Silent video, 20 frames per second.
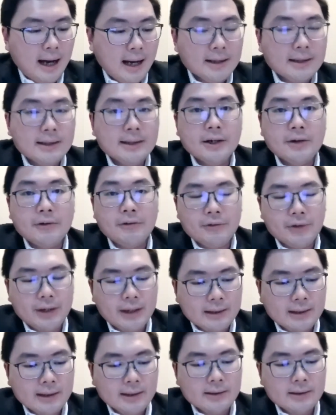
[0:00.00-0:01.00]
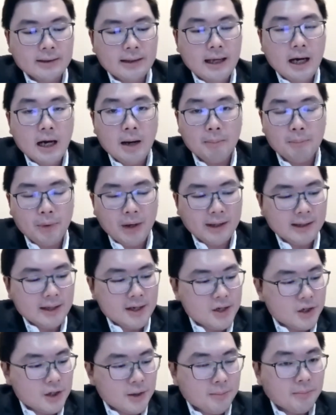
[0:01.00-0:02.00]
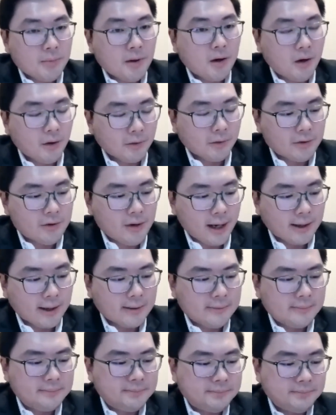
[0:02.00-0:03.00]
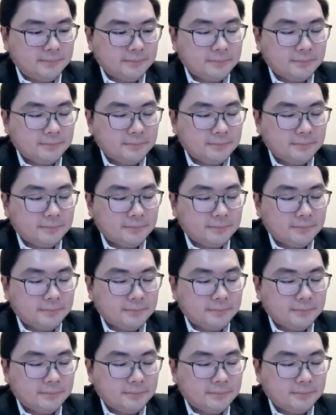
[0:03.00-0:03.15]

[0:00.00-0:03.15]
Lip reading: under a written apprenticeship contract.